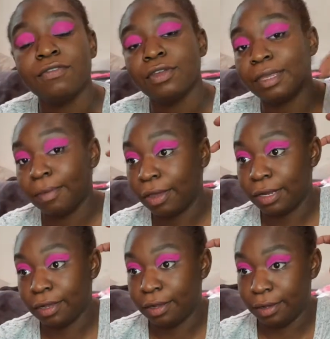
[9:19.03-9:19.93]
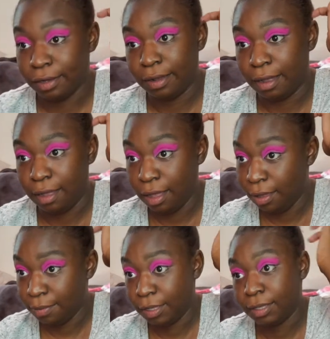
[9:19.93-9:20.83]
he married her,
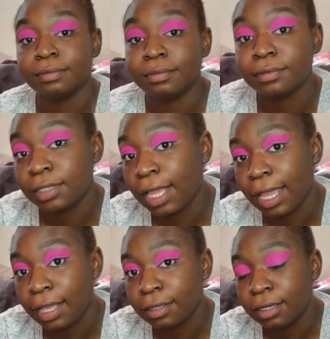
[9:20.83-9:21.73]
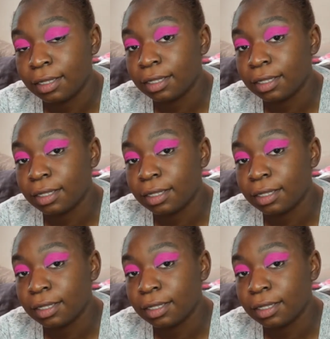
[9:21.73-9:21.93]
again,